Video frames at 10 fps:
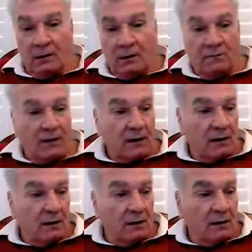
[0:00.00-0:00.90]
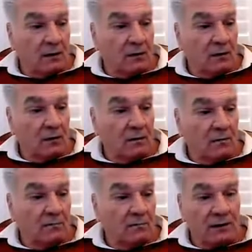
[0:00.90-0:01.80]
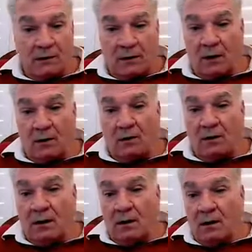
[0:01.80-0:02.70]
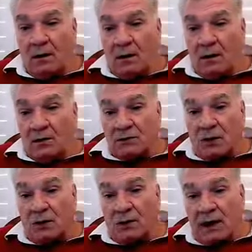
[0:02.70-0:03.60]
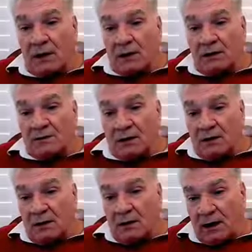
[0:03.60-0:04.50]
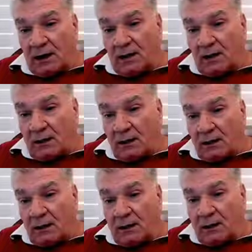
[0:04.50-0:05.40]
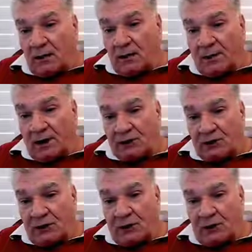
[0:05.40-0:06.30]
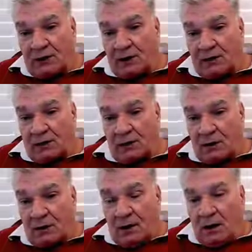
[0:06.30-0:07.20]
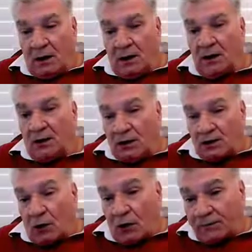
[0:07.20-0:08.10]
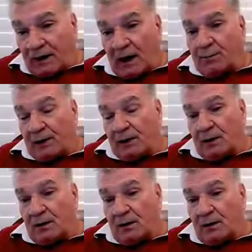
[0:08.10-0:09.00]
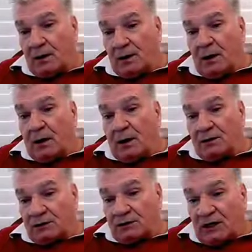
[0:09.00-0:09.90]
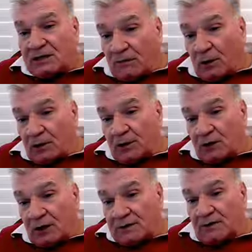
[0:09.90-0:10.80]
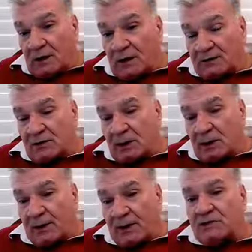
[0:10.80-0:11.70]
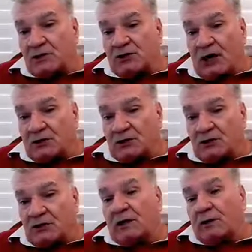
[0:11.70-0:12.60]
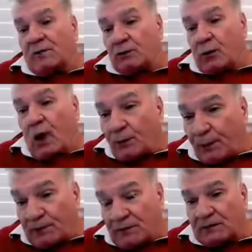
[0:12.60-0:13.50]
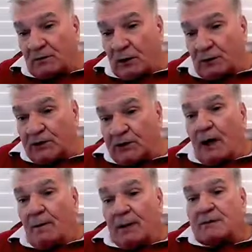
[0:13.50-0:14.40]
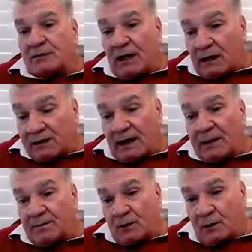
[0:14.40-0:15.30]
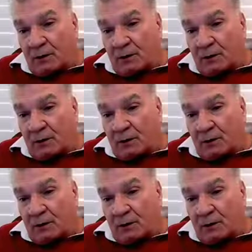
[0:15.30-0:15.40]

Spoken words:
if I go further down, so that is again operation that in this off time period, the DC voltage on resonant capacitor changes. It's equal to output DC voltage, but still same